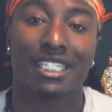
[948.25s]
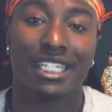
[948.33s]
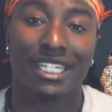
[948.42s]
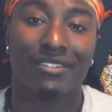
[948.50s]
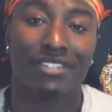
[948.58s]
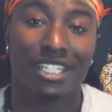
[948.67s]

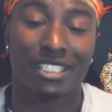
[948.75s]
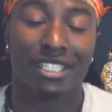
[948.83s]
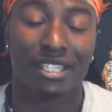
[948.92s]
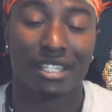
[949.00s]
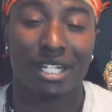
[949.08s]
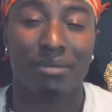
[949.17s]
give this a
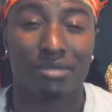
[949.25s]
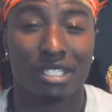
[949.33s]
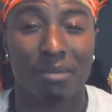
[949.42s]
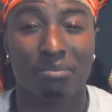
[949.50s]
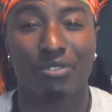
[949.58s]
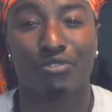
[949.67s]
thumbs
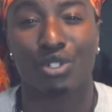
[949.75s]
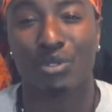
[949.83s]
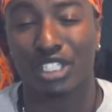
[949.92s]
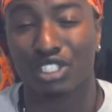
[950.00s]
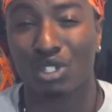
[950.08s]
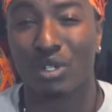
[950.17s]
up if you
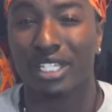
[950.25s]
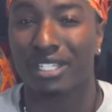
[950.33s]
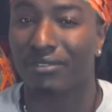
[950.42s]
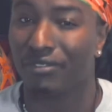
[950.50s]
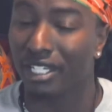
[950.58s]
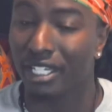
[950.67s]
enjoyed the
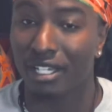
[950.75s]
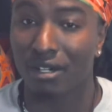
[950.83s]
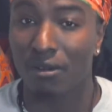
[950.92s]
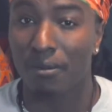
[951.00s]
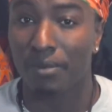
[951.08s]
video.